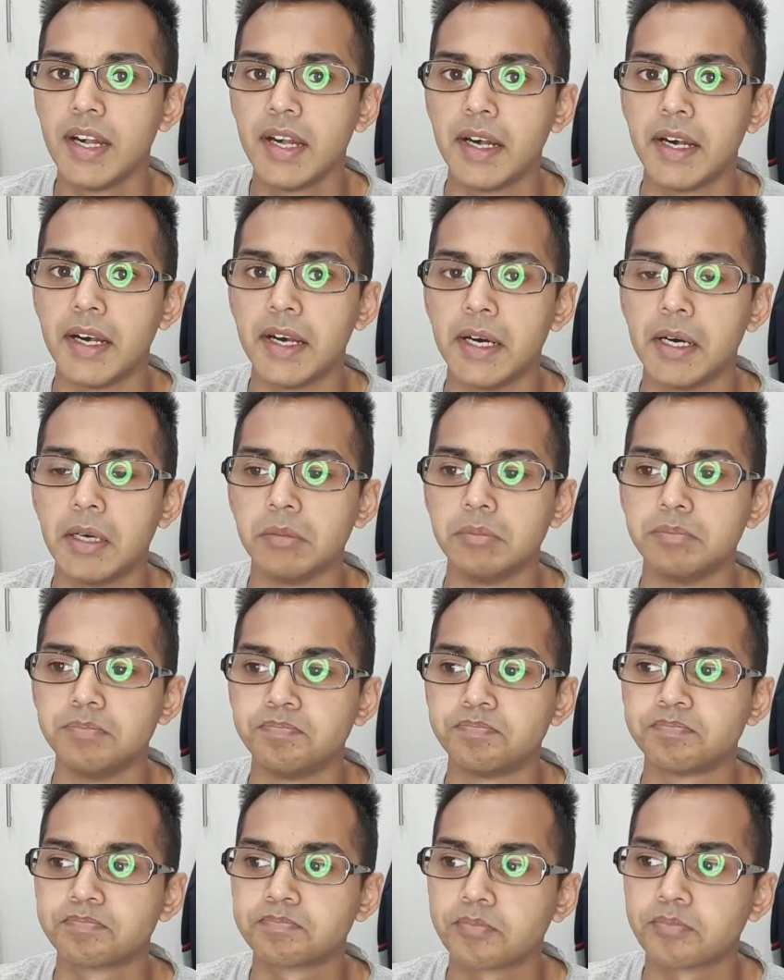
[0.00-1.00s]
Um,
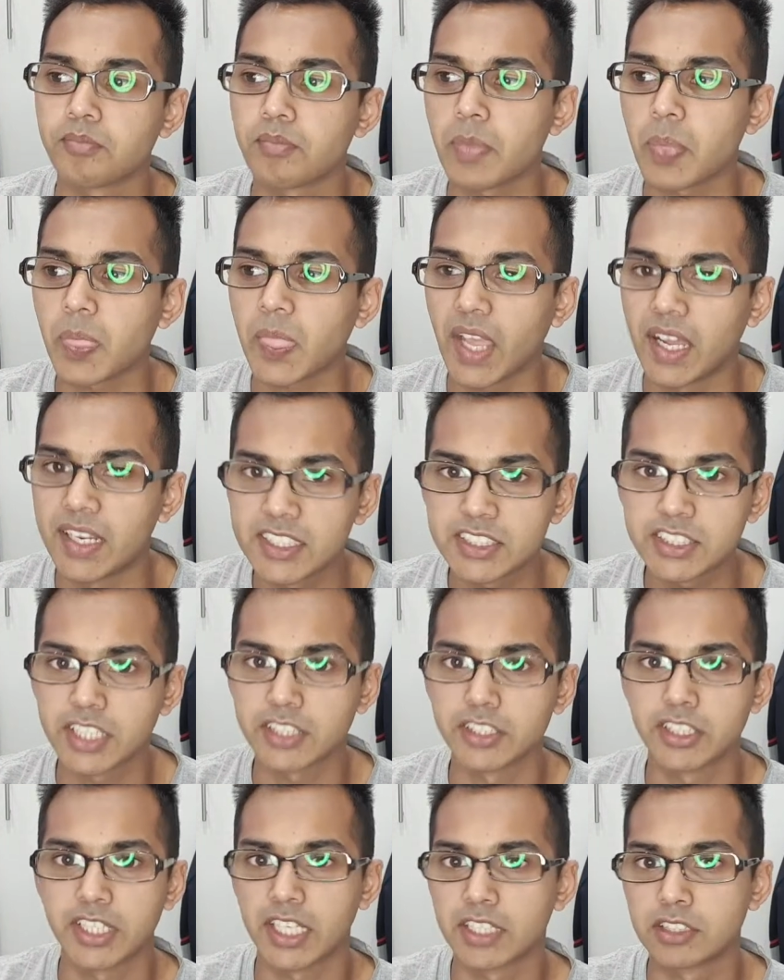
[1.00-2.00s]
I just like to
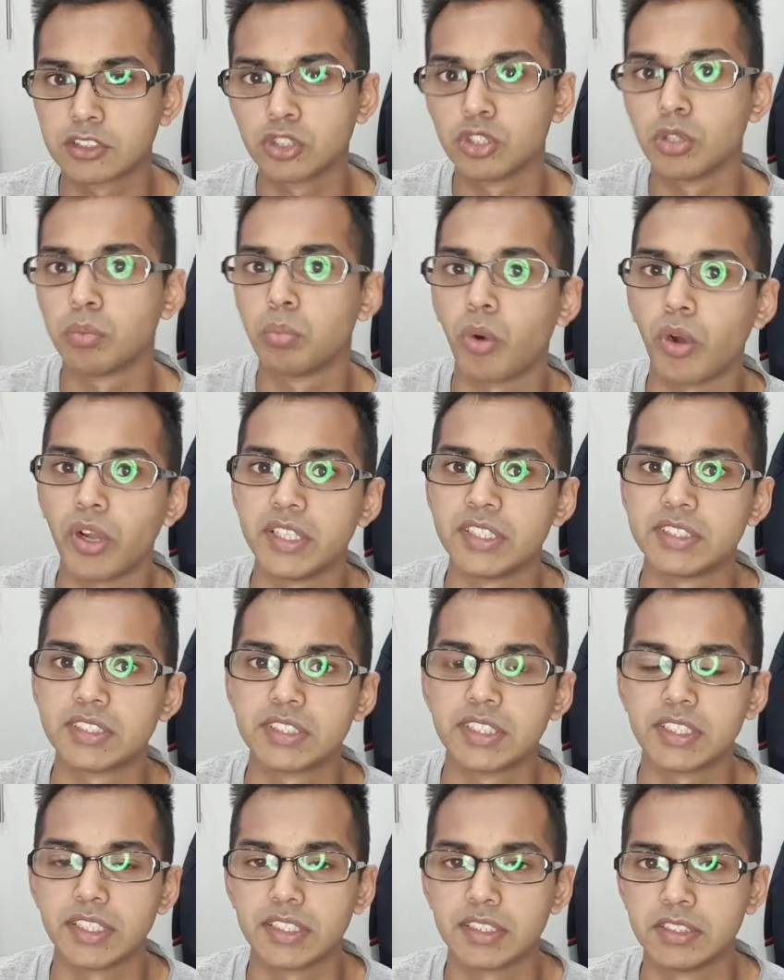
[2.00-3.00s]
get to the point,
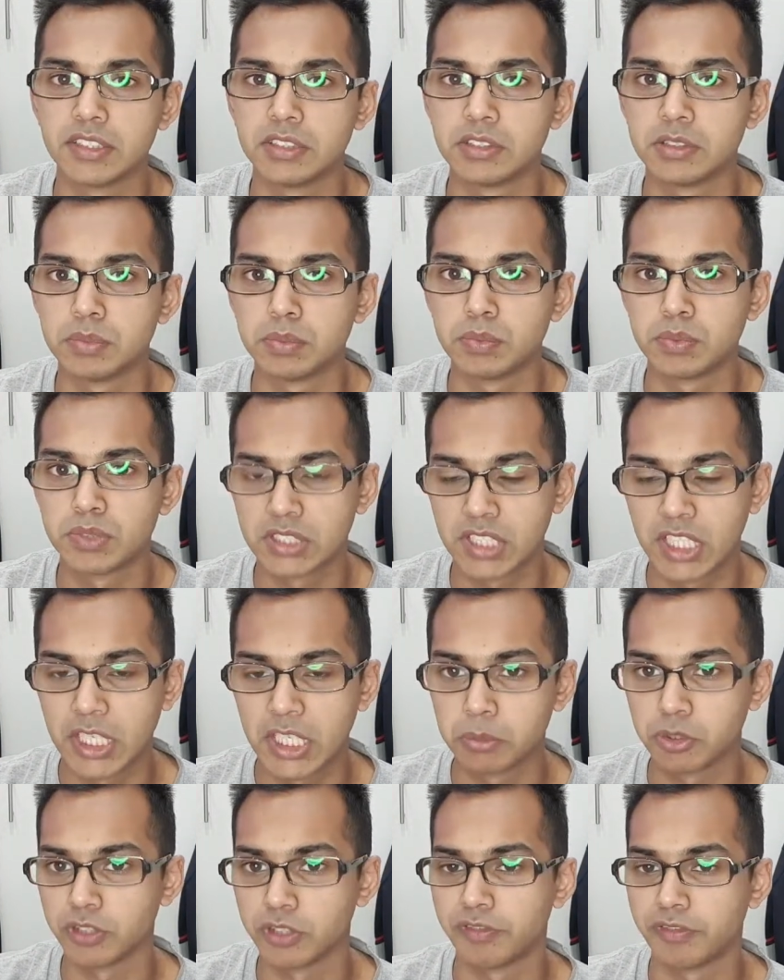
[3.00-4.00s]
keep
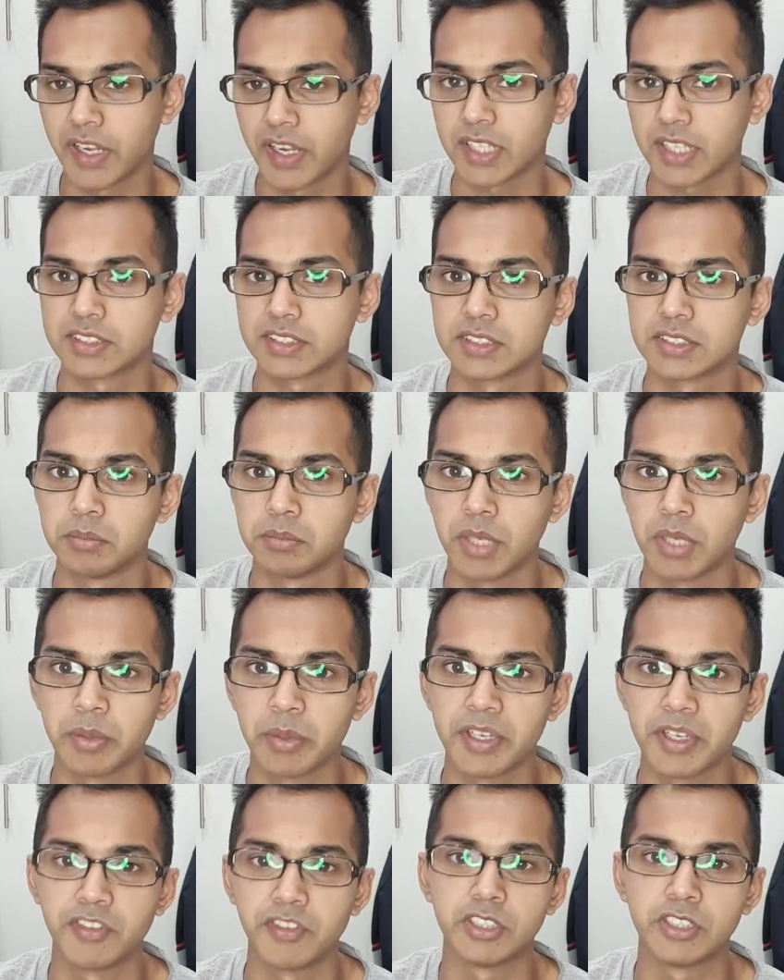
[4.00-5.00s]
to the facts. Maybe
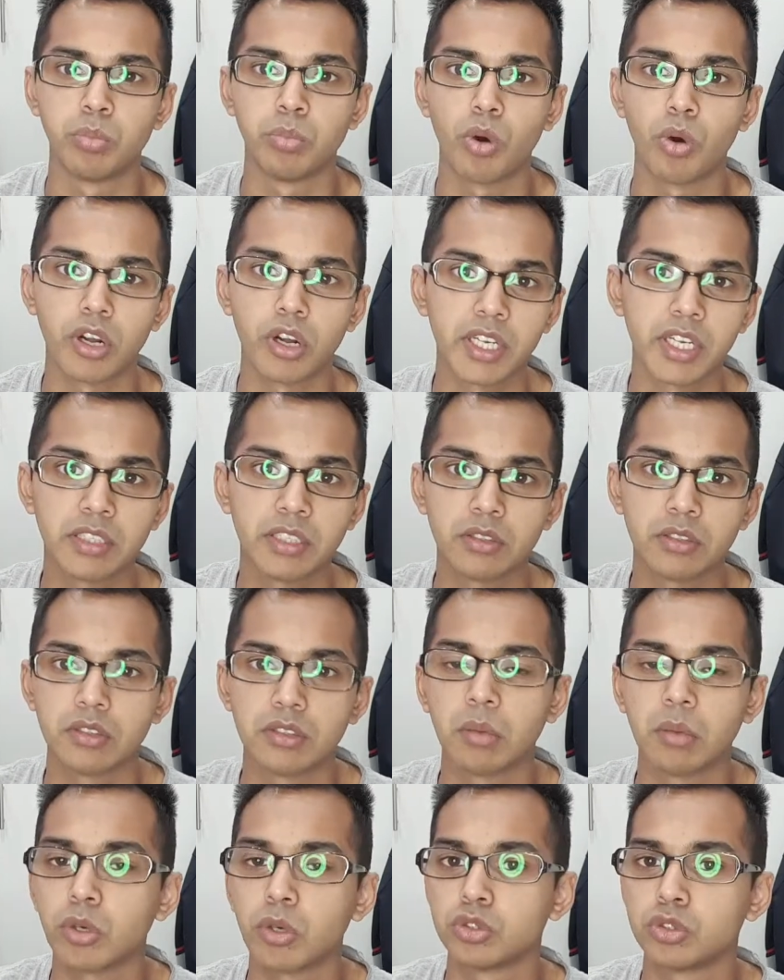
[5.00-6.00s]
if it's boring, I'm
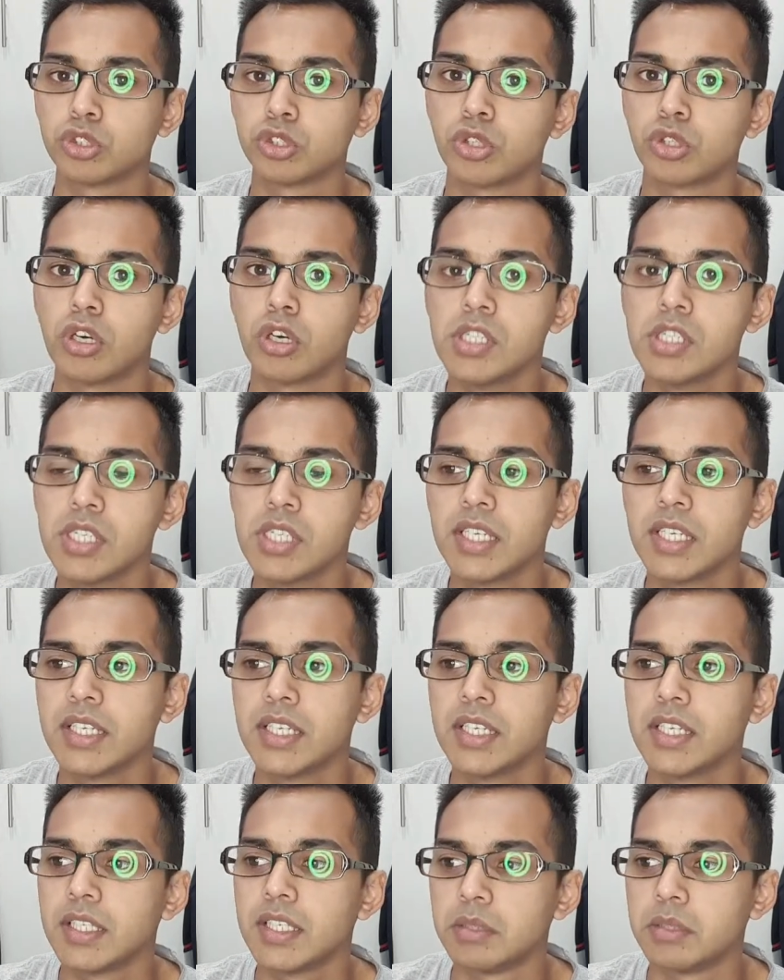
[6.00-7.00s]
not too sure.
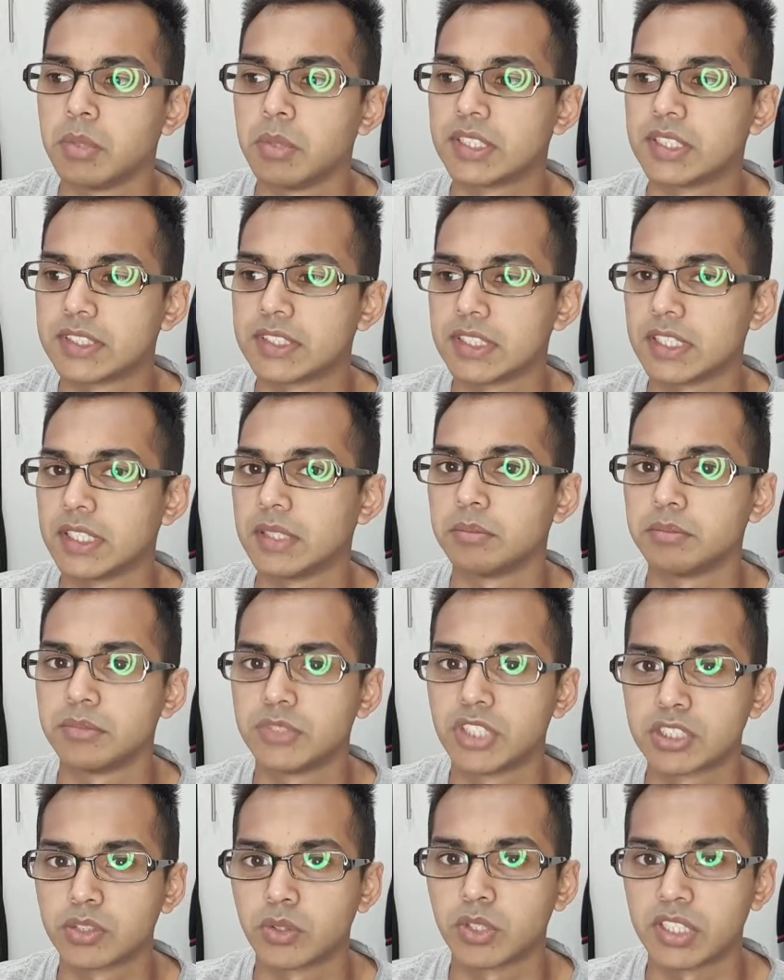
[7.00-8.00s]
but
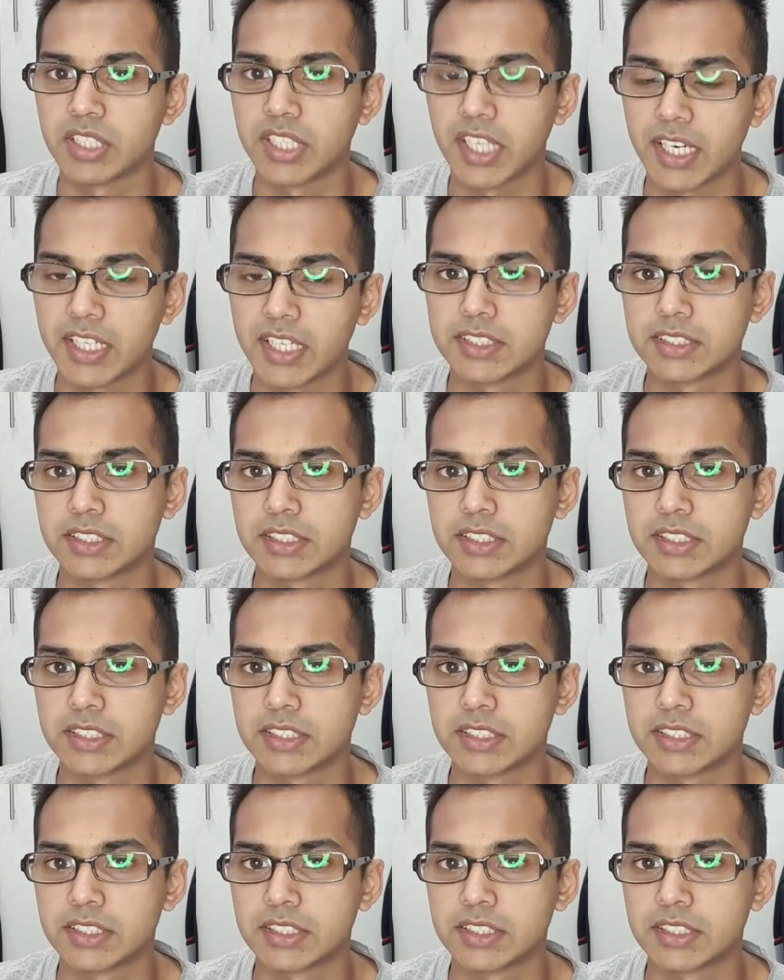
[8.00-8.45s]
just want to get it